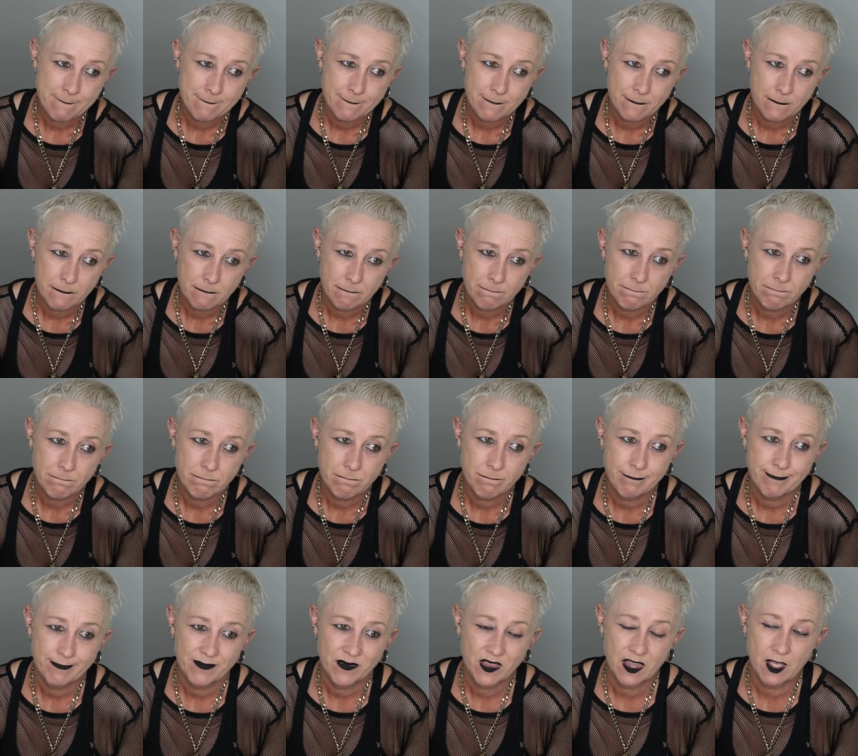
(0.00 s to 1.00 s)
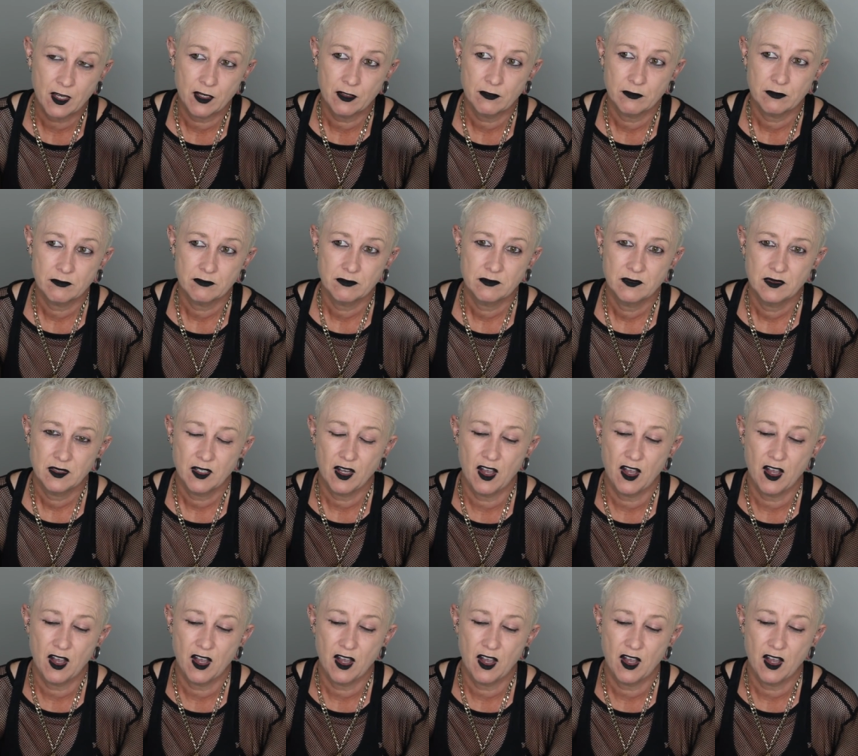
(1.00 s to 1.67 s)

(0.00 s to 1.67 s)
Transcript: as high as those ones. How no. Mm. high are they?